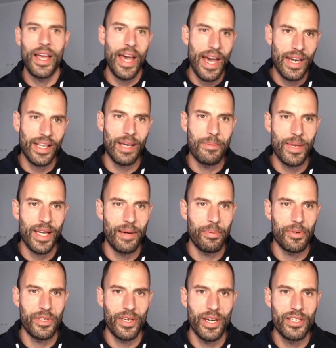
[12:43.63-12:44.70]
and coming up
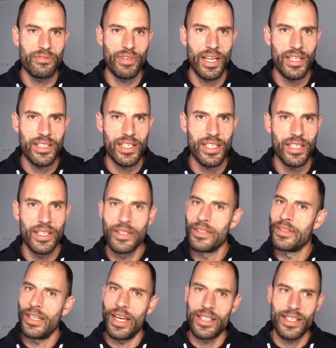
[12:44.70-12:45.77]
with your own strategy.
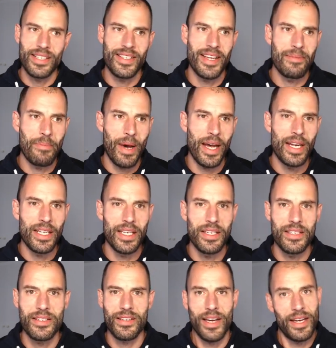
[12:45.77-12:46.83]
As I said, mine
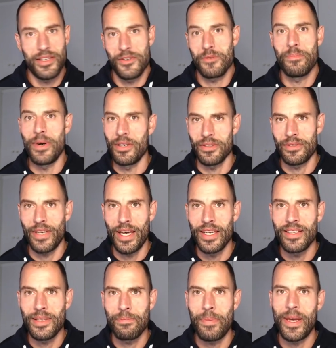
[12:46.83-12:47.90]
is I use both, and it
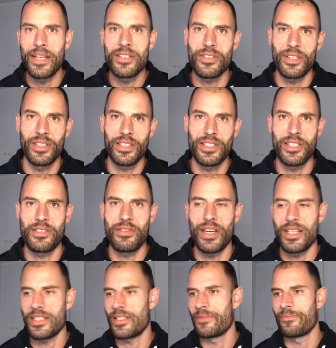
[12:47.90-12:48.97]
depends on the
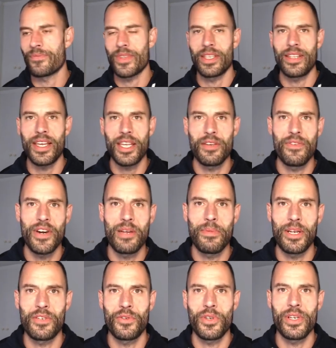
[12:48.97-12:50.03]
situation. Thank you very
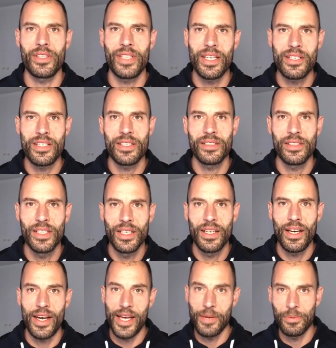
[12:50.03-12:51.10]
much for your attention.
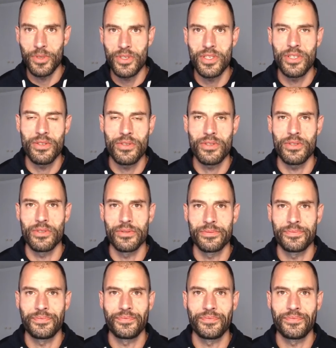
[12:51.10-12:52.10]
I hope to see you soon.